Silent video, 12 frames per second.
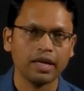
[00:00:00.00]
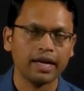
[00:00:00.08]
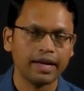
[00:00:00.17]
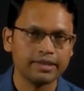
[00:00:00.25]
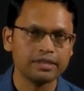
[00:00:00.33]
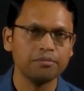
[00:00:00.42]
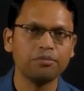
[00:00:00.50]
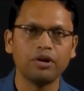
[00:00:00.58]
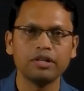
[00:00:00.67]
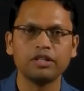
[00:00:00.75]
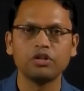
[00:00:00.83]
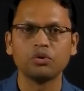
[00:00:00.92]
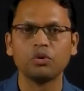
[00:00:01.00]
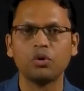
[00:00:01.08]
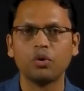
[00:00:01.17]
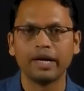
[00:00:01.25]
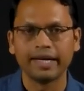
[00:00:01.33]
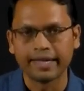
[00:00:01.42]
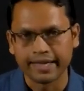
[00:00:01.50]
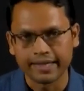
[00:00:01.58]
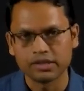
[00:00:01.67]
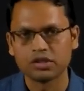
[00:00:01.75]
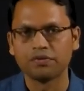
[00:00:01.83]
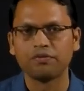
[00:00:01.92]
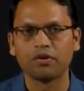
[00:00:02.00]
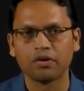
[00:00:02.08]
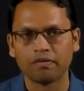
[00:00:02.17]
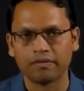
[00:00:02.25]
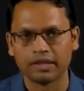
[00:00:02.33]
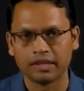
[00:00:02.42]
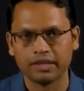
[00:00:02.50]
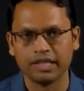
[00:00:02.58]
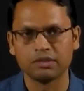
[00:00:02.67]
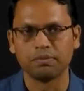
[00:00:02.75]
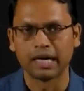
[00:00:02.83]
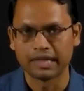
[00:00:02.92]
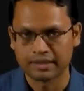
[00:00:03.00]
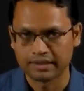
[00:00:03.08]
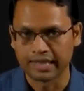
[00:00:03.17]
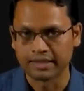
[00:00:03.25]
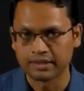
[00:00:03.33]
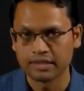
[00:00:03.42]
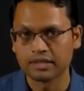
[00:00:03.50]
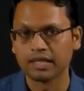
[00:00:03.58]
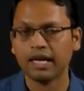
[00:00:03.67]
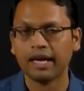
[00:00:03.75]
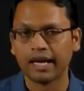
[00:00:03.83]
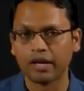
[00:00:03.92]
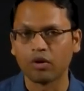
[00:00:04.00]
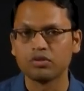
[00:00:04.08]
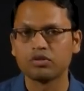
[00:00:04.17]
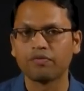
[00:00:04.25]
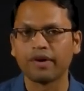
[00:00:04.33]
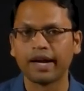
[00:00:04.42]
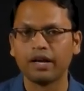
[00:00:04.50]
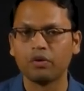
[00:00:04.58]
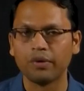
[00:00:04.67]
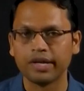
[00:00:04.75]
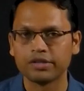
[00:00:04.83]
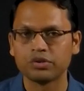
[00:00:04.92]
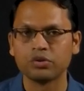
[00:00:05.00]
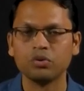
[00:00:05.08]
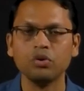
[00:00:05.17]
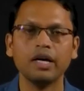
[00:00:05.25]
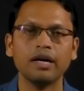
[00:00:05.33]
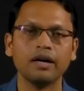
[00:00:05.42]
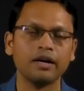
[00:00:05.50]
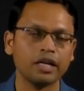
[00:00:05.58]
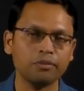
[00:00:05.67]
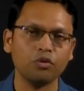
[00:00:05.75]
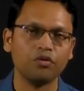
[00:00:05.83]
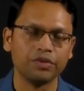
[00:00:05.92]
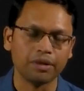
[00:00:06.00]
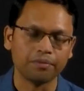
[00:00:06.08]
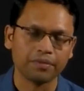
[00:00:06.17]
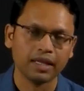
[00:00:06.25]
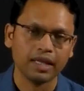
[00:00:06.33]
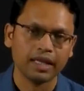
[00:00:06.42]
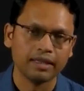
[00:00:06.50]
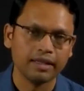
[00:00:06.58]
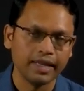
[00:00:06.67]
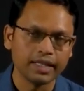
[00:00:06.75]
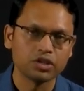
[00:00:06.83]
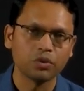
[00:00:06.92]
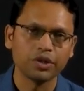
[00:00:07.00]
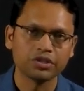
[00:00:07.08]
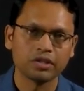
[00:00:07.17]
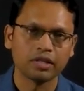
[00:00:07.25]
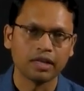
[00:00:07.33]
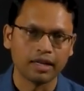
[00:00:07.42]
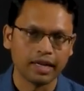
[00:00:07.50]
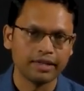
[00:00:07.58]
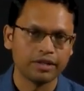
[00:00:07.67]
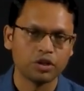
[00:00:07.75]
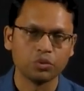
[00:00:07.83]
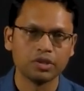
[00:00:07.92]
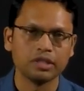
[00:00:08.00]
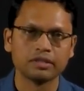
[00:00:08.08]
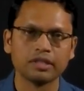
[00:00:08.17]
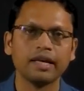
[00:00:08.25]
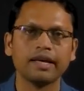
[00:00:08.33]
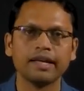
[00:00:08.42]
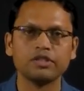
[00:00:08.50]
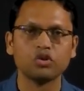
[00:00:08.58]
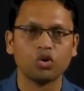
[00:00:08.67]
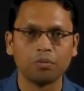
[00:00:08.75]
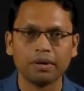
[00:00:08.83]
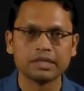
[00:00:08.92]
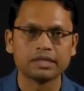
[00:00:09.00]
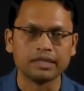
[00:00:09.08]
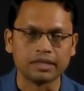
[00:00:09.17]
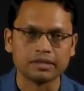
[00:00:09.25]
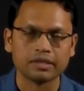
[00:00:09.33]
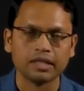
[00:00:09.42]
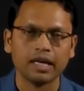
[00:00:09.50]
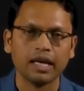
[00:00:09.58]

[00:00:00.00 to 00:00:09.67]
It is important to go and test for whether these biases exist and also find ways to remove them. The next question related to this is robustness.